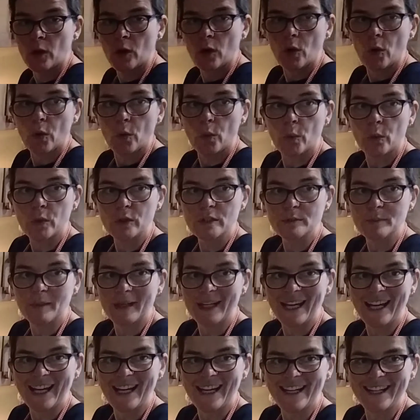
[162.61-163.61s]
Wash my
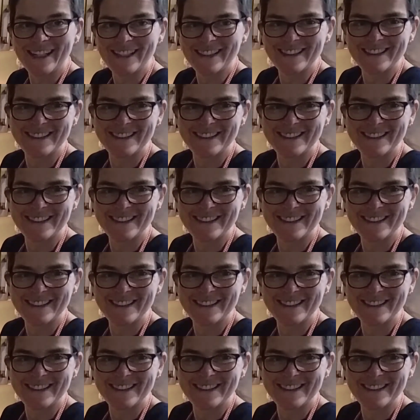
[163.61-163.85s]
hands.